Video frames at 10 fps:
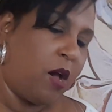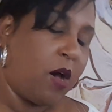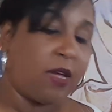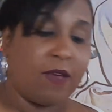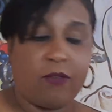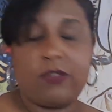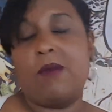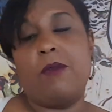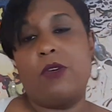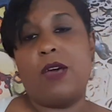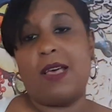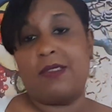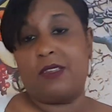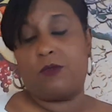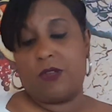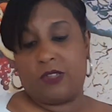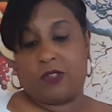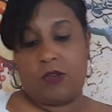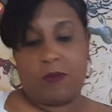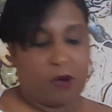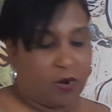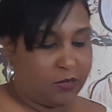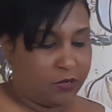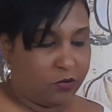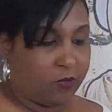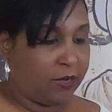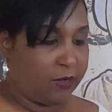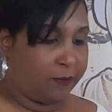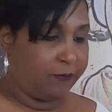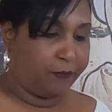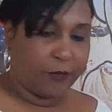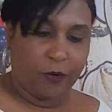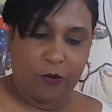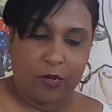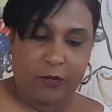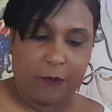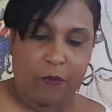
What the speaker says: Okay, for some of you guys, this was a three-party situation. It was.